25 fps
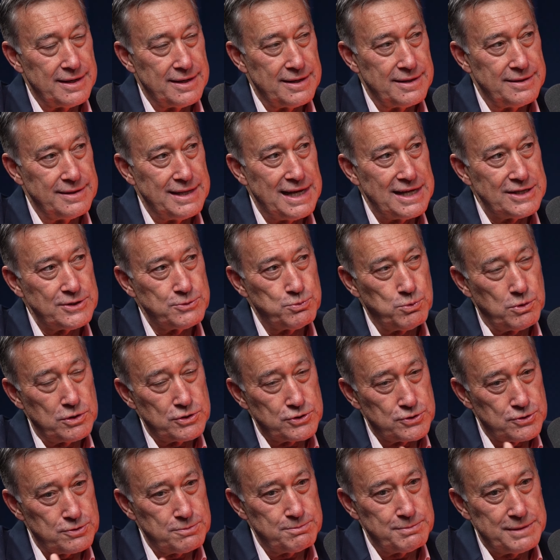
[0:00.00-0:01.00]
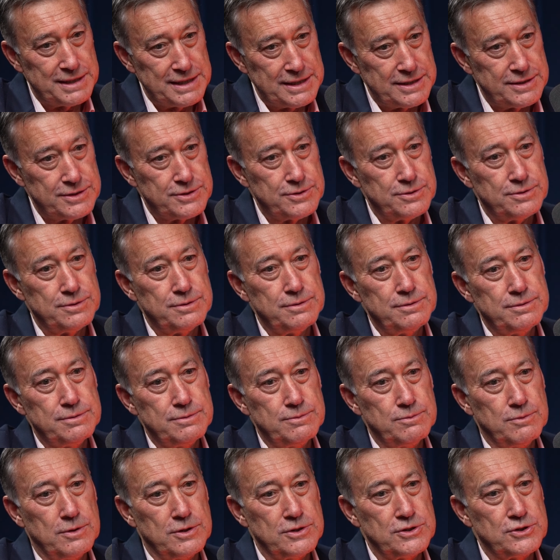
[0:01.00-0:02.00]
And that's what took me to
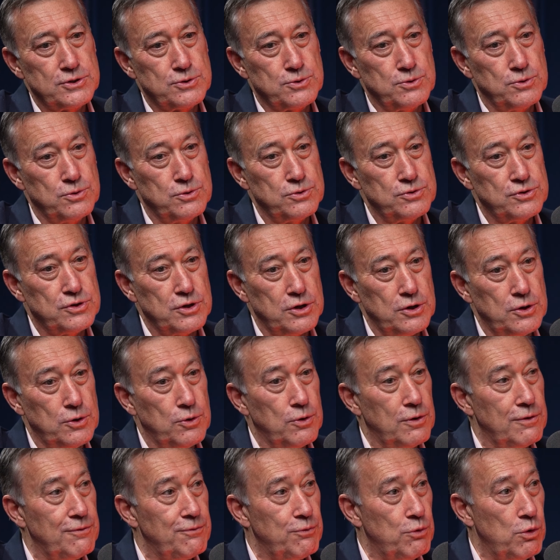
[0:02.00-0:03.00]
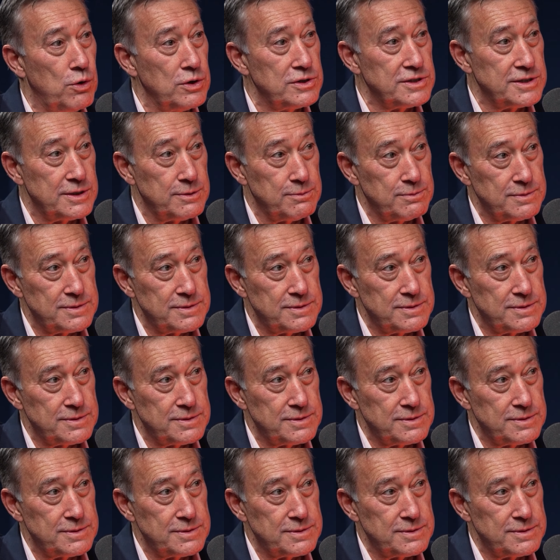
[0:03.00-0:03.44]
what's called the law of water.